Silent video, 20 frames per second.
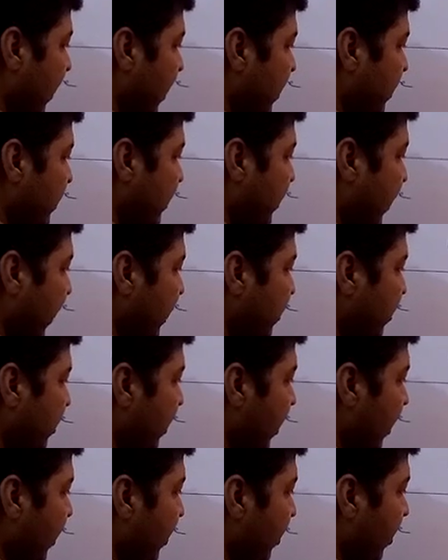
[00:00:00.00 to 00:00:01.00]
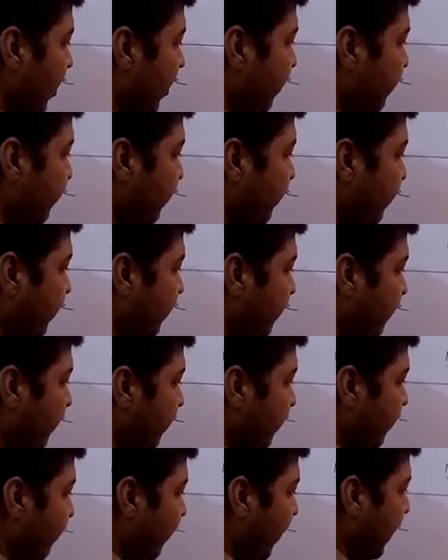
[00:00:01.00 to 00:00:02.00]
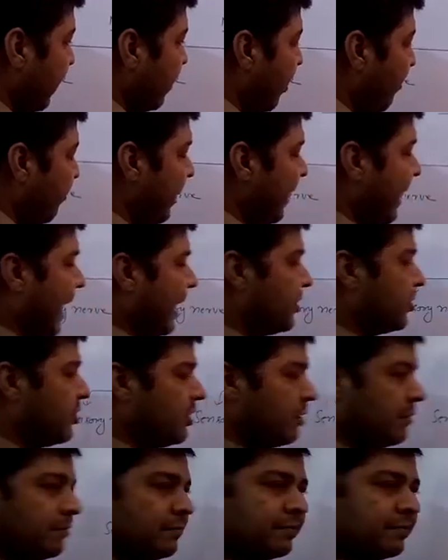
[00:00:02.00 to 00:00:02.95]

sensory nerve will come in action.